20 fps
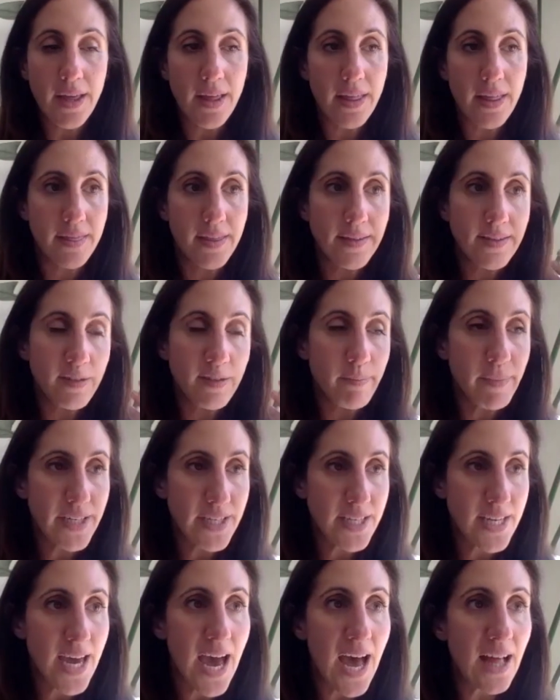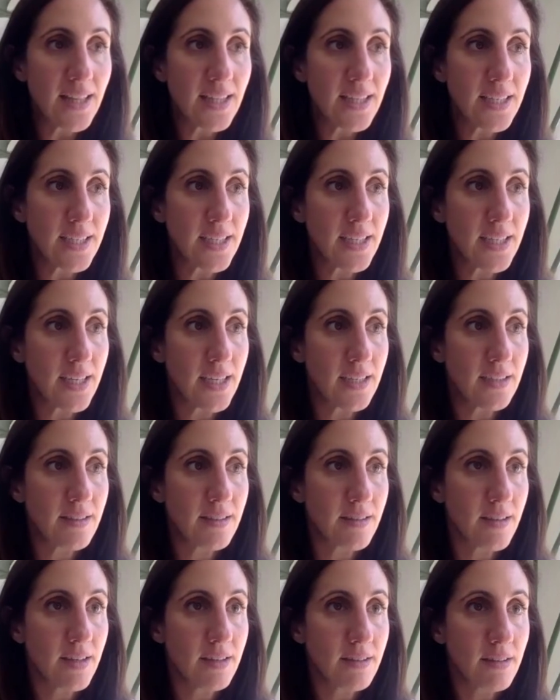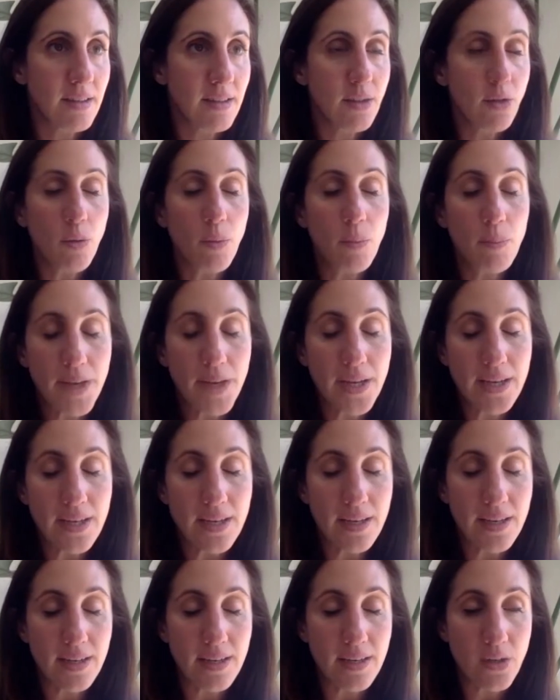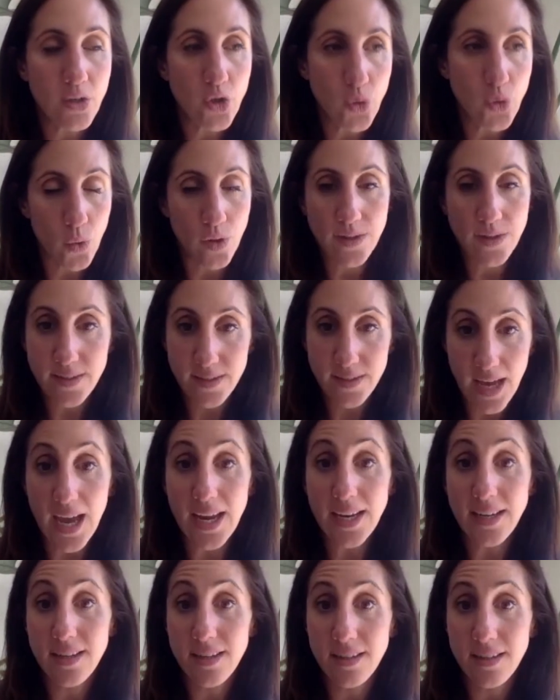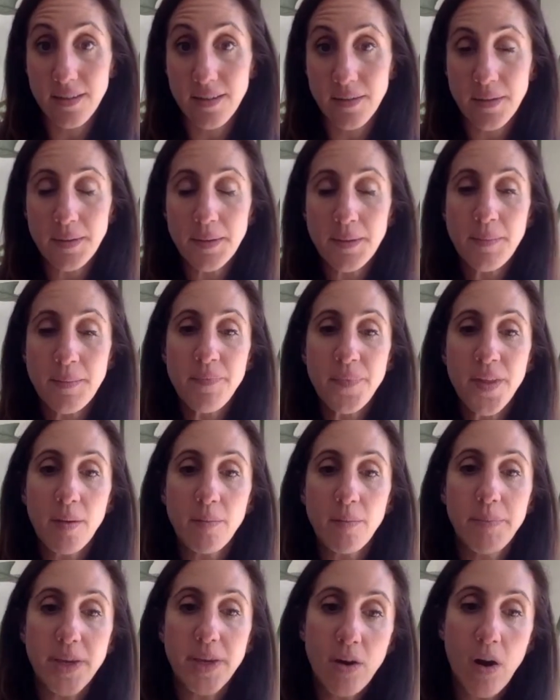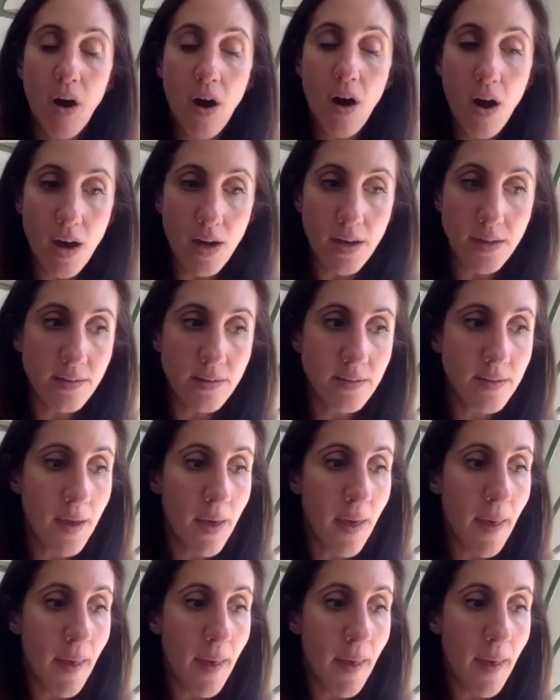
This mentality is a little bit short-sighted, because